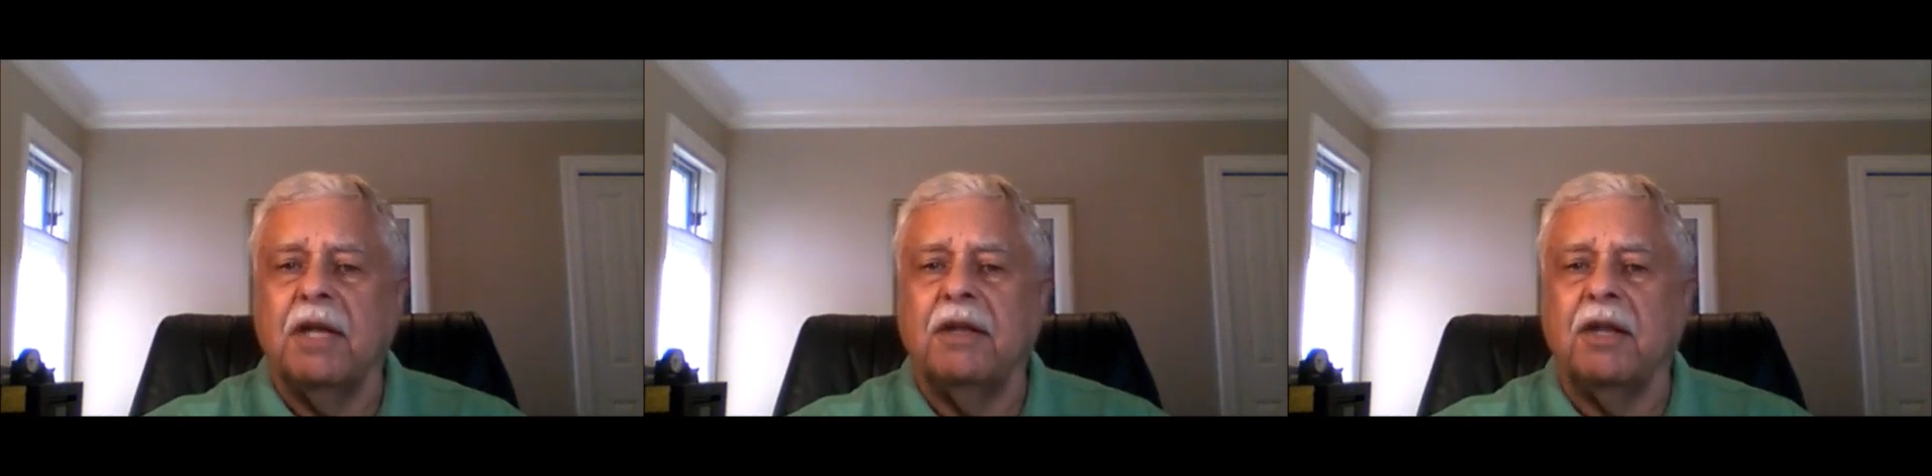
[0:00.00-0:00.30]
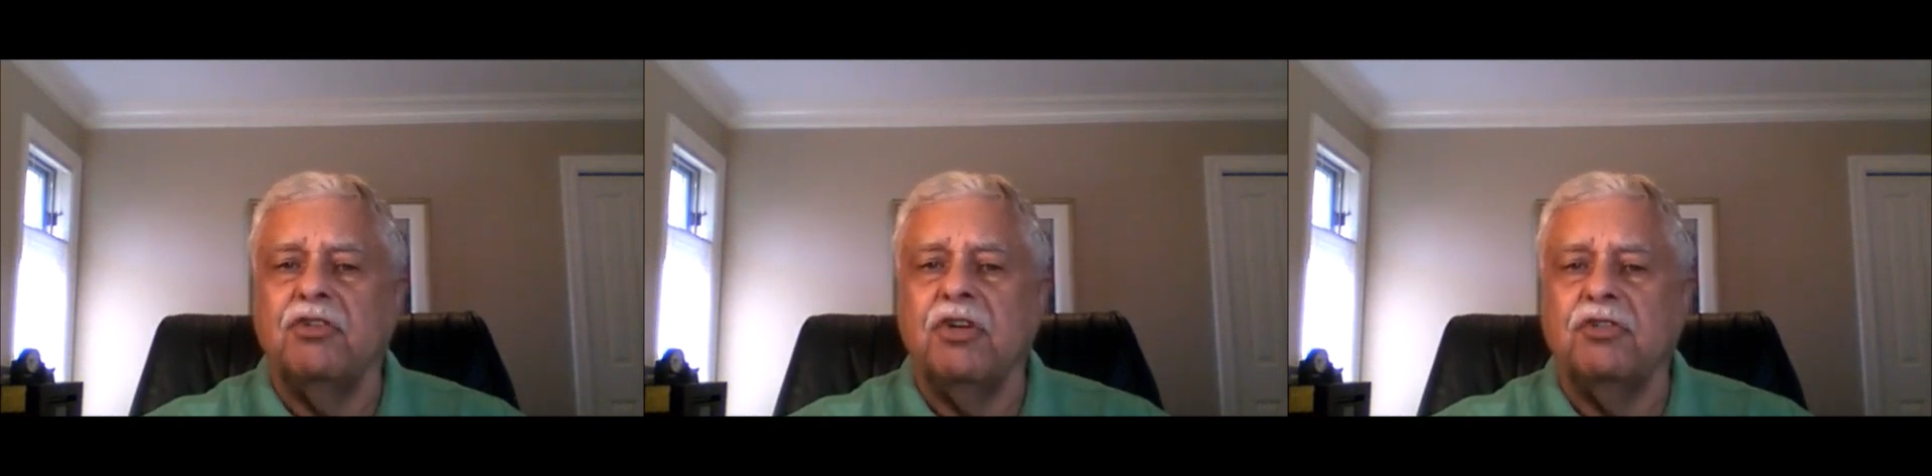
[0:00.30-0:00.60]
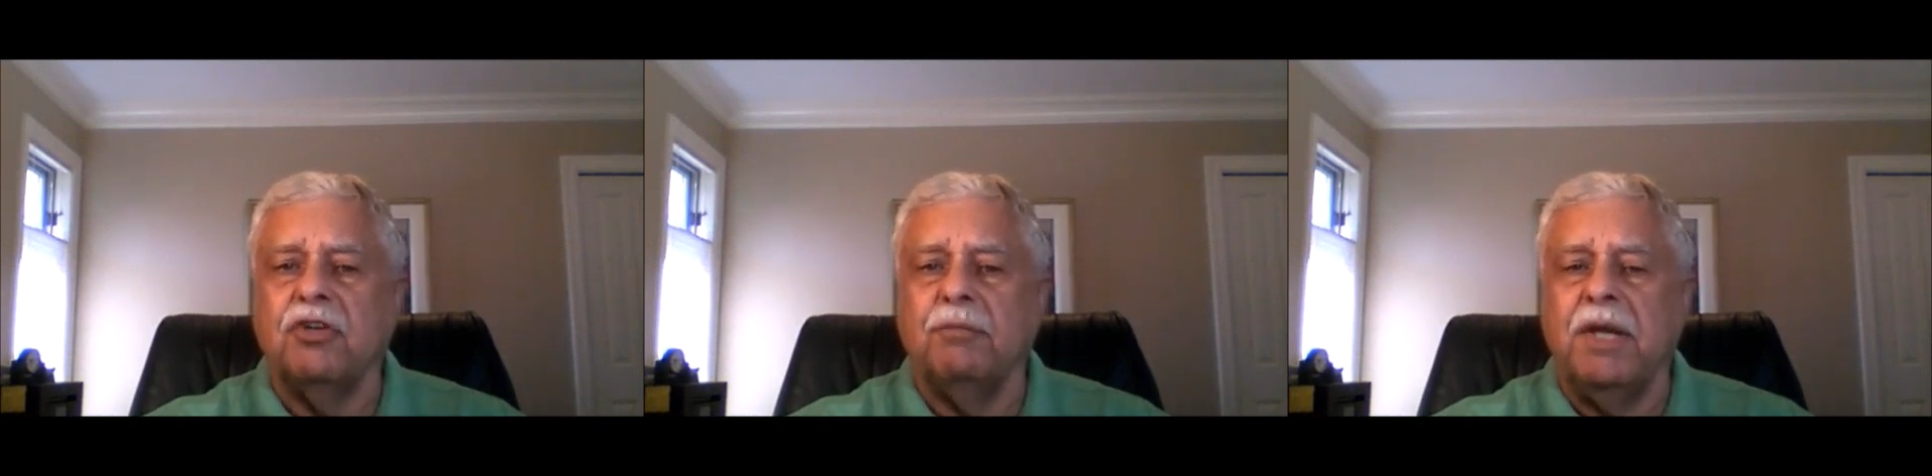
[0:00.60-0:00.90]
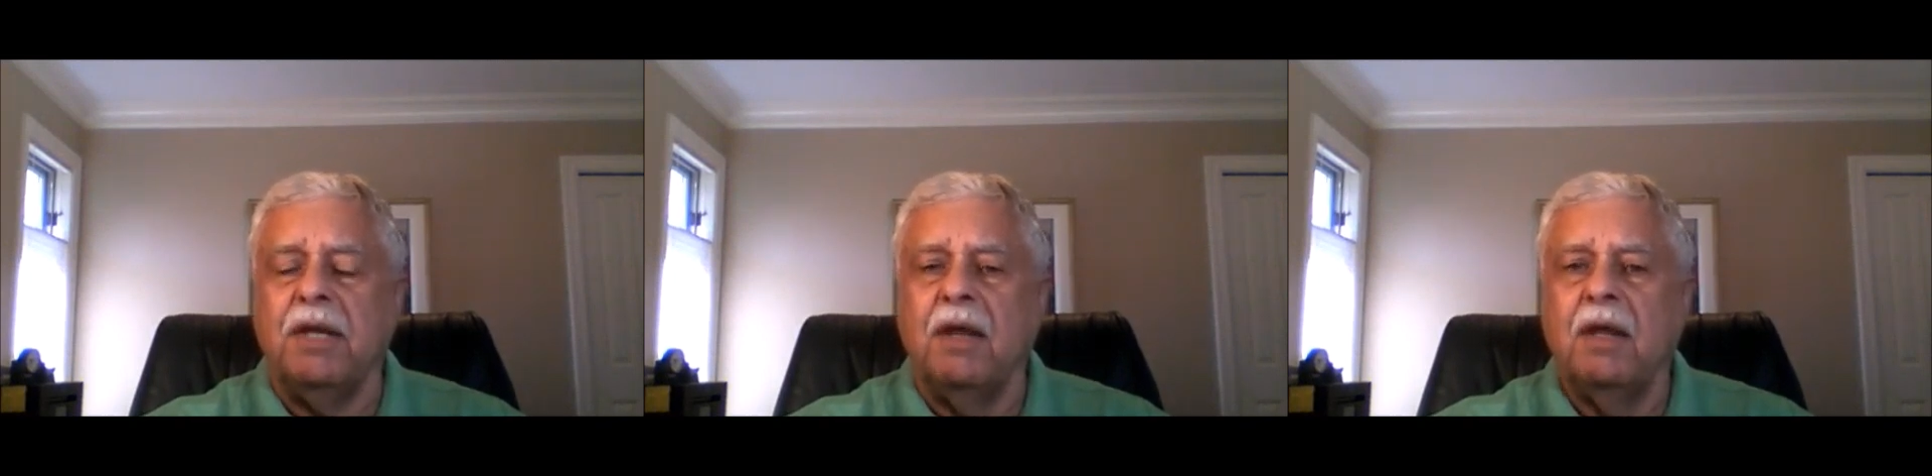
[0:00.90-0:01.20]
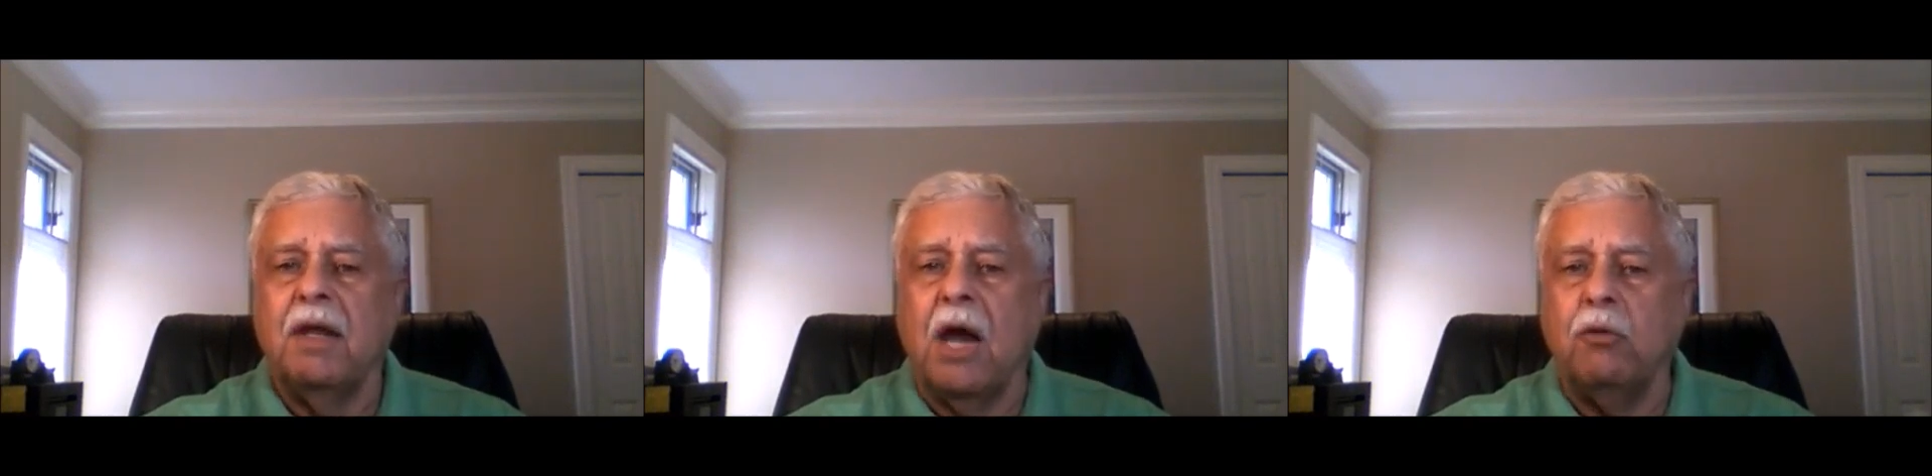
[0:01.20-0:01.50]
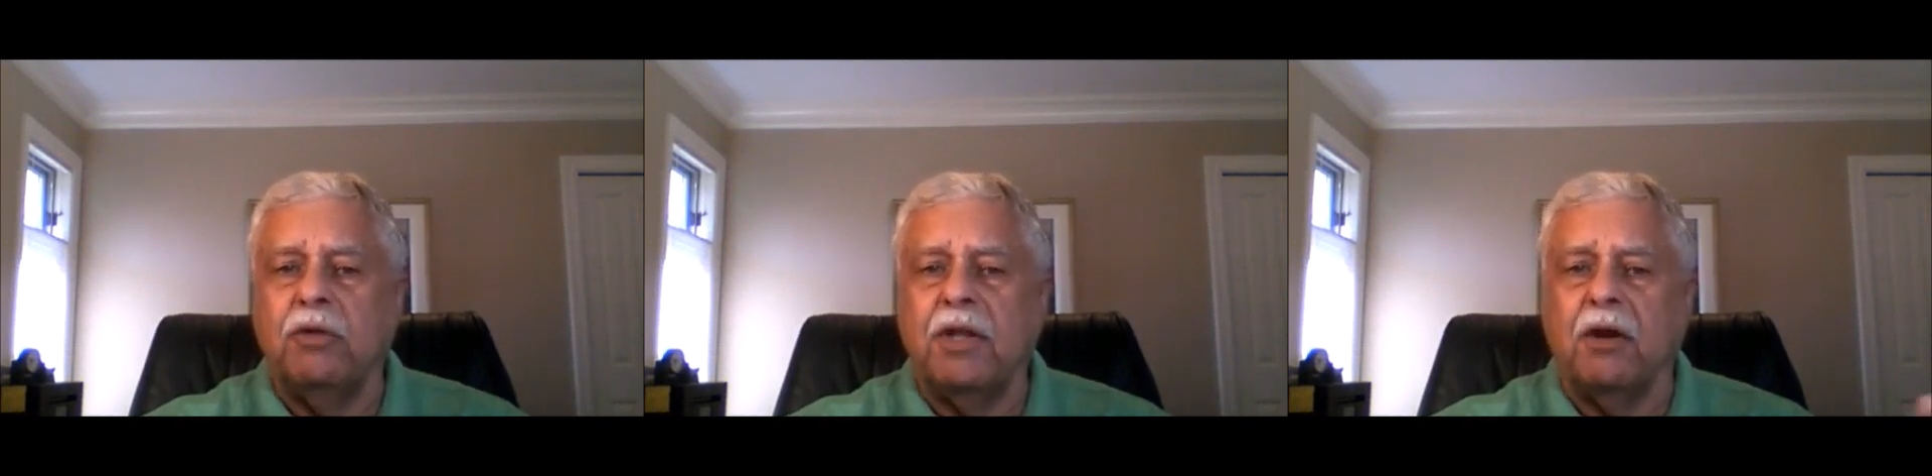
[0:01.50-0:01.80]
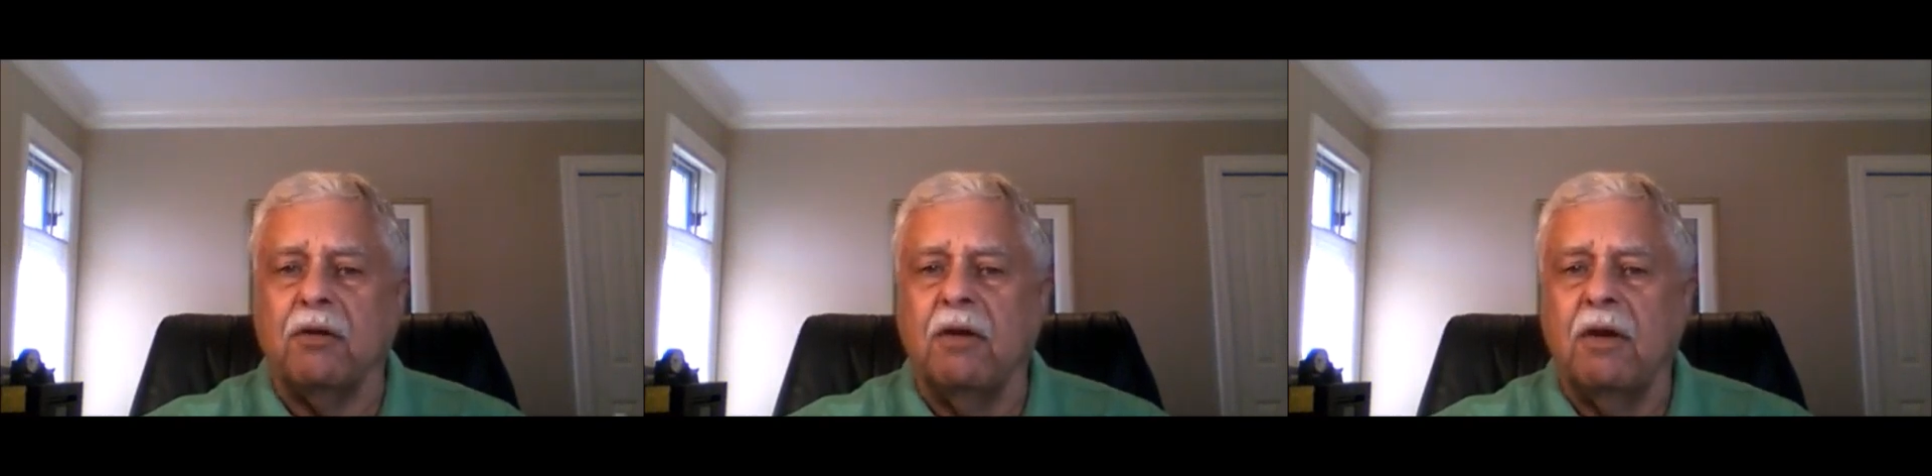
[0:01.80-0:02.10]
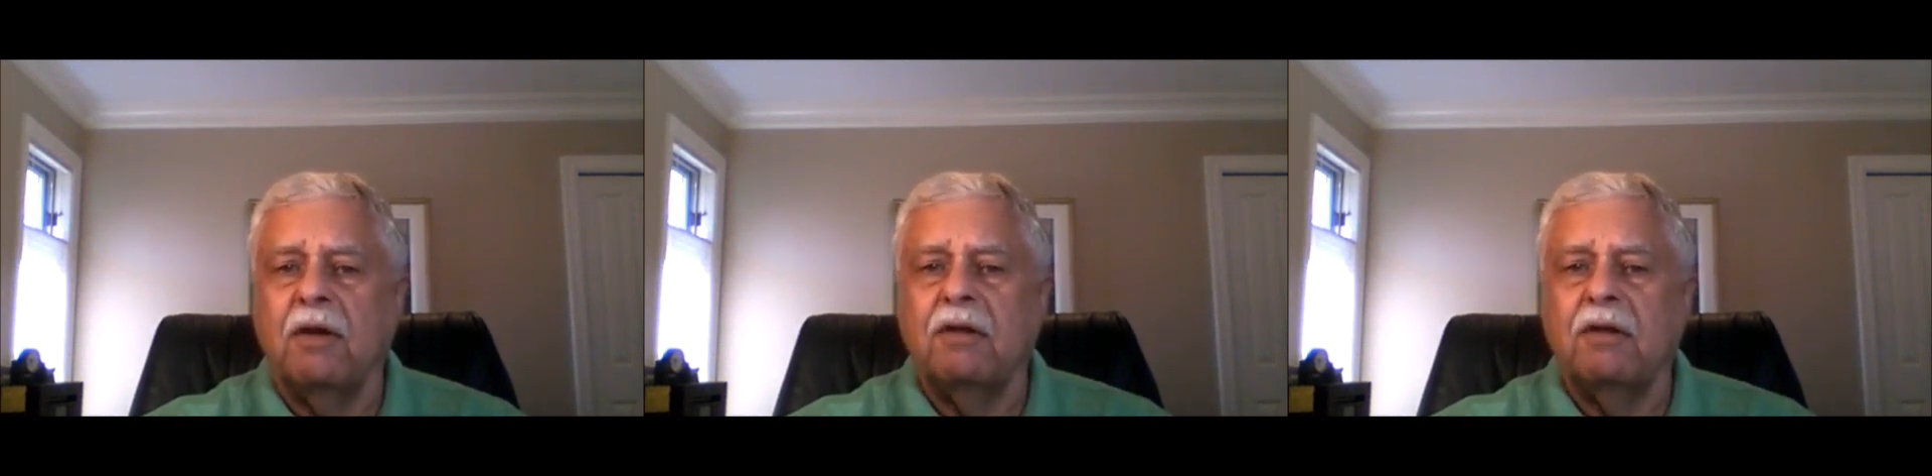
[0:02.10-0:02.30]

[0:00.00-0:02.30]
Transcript: like that she should be out there